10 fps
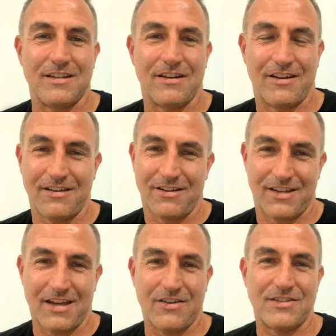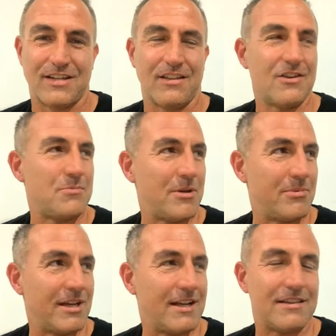you know, I guarantee those
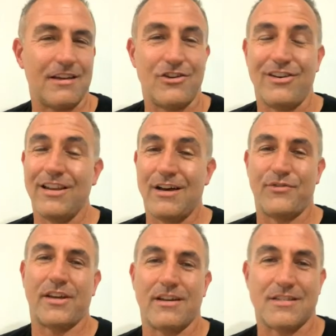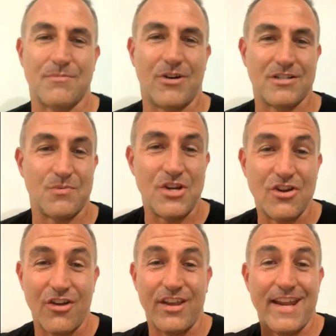people out there who loved customizing, we
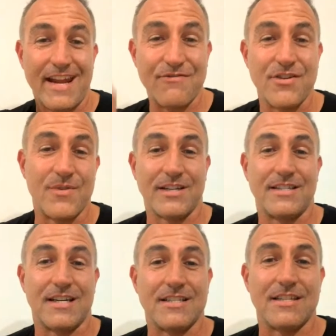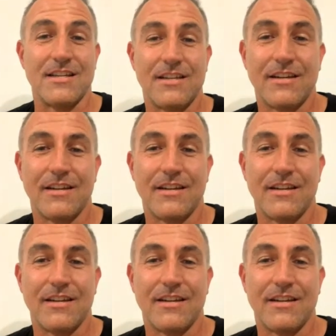know that everyone does.